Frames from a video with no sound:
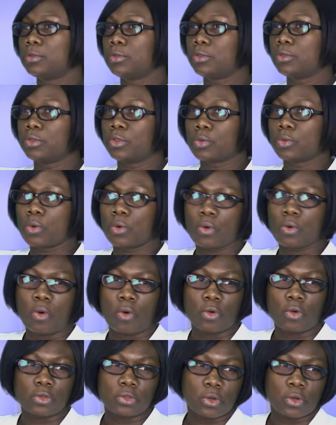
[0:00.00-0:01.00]

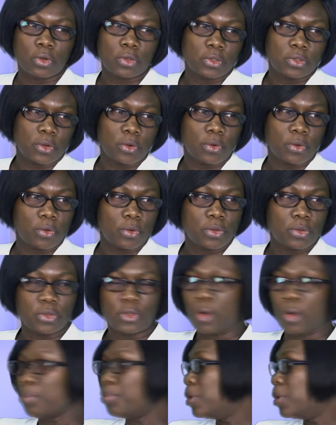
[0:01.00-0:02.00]

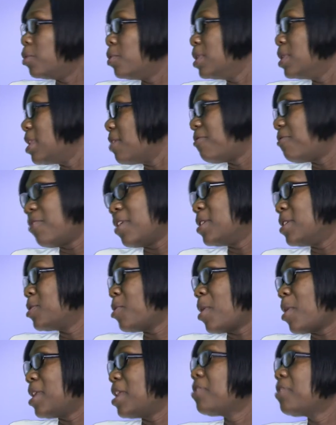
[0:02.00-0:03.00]
you're blue in the
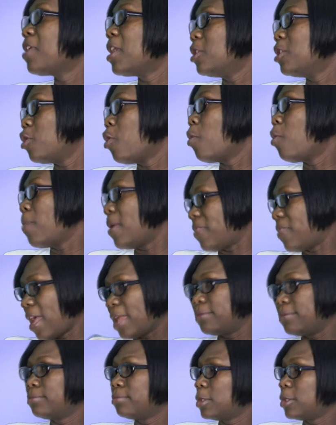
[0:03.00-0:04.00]
face or anything. No, but
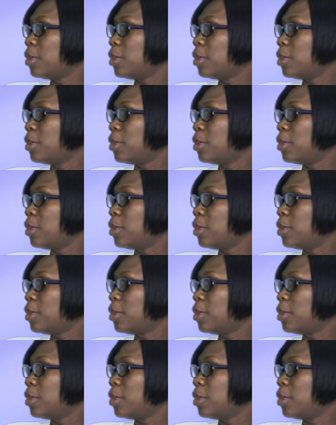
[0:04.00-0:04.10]
then